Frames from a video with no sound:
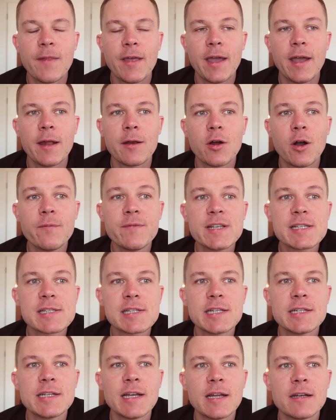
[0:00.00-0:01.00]
And
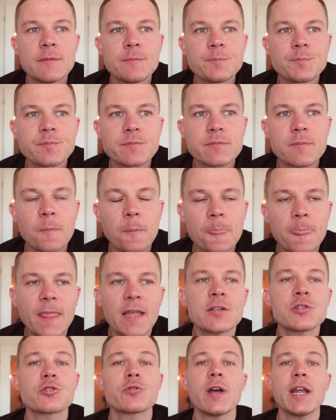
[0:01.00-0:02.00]
obviously then
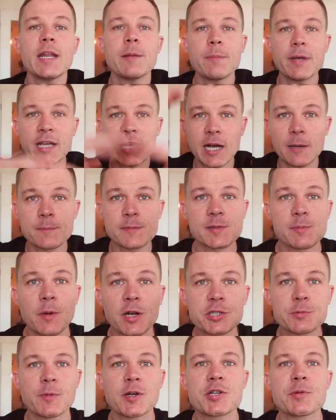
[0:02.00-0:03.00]
trading becomes
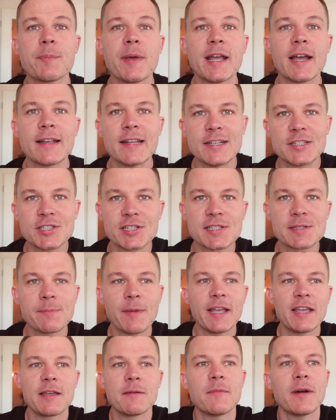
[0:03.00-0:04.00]
much, much bigger than just
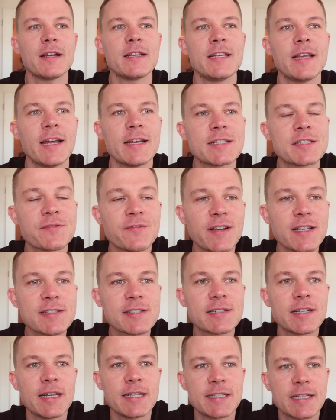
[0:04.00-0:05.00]
making money. And it's
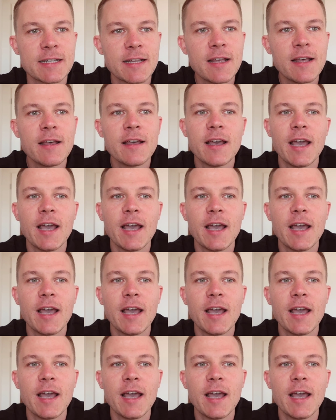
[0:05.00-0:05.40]
fascinating.